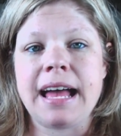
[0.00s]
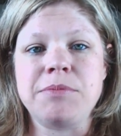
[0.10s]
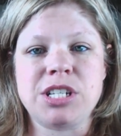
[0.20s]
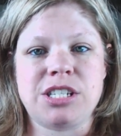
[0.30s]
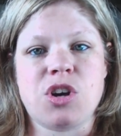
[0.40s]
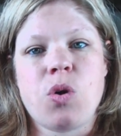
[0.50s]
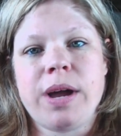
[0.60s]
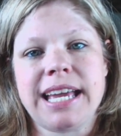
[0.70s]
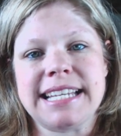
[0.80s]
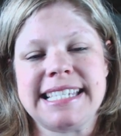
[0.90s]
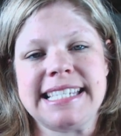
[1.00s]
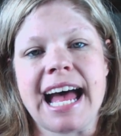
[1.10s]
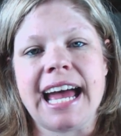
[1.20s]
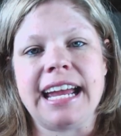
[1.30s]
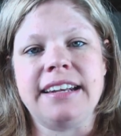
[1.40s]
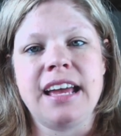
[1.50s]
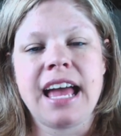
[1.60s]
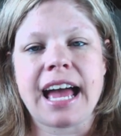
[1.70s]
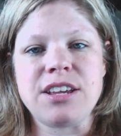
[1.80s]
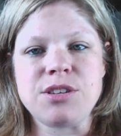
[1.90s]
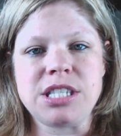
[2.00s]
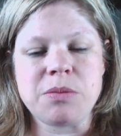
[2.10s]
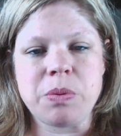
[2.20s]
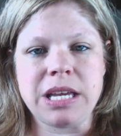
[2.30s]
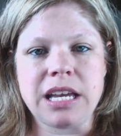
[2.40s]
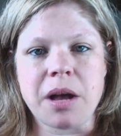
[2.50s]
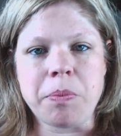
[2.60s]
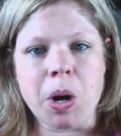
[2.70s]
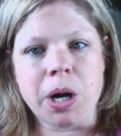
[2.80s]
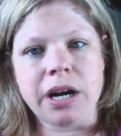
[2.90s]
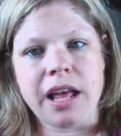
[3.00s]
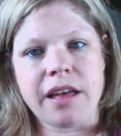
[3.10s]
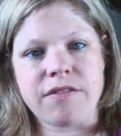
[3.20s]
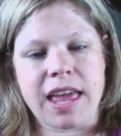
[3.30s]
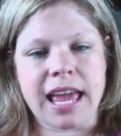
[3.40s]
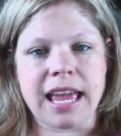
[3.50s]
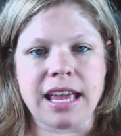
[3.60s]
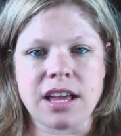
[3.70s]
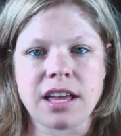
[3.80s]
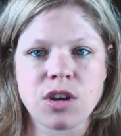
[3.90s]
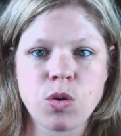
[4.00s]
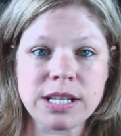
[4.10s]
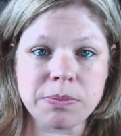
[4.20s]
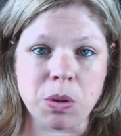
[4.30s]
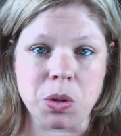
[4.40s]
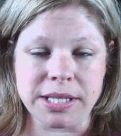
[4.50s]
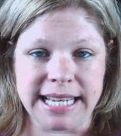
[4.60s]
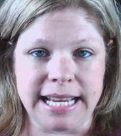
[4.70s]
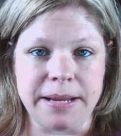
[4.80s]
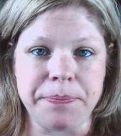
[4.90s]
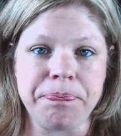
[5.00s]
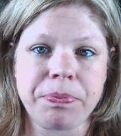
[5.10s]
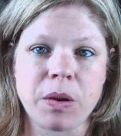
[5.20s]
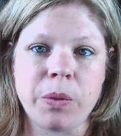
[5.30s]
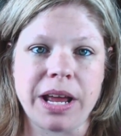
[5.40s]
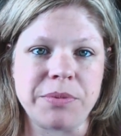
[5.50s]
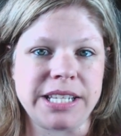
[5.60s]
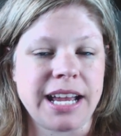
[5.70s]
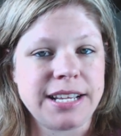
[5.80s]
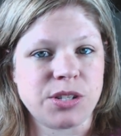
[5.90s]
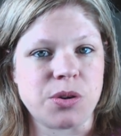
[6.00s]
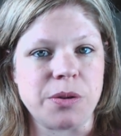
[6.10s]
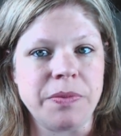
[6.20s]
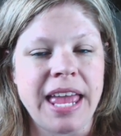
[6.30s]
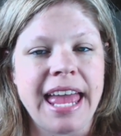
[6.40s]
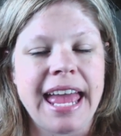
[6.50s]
Um, just a quick aside I used to be a part of a quiz bowl team when I was in high school.